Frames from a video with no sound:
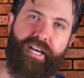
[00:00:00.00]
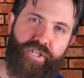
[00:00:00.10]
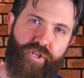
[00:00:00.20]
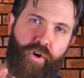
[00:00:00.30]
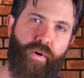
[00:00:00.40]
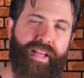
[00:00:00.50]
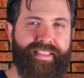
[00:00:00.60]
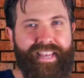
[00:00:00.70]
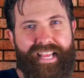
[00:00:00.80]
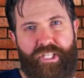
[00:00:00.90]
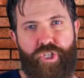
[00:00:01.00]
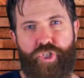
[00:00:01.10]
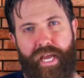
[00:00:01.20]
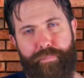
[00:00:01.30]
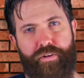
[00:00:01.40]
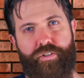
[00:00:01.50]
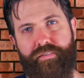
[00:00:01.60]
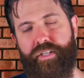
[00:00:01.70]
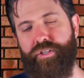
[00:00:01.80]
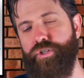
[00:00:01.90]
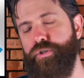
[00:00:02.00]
So in the next chapters of this